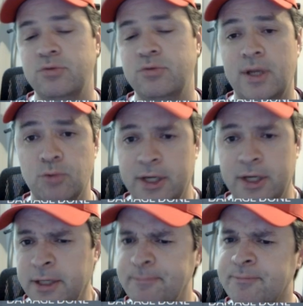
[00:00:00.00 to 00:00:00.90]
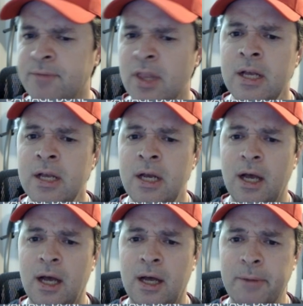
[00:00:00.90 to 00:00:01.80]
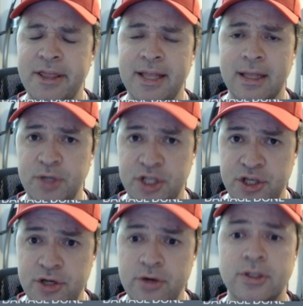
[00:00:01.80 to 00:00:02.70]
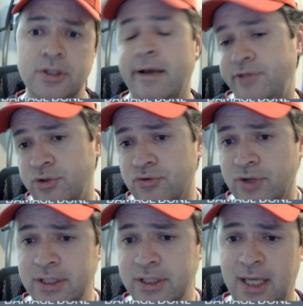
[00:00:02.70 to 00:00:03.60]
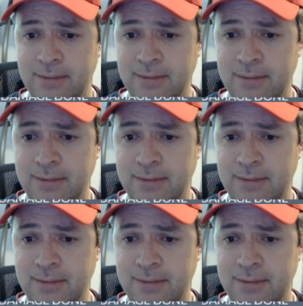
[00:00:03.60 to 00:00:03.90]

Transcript: what I'm working on. I think that'll be huge to have 2 runs a day.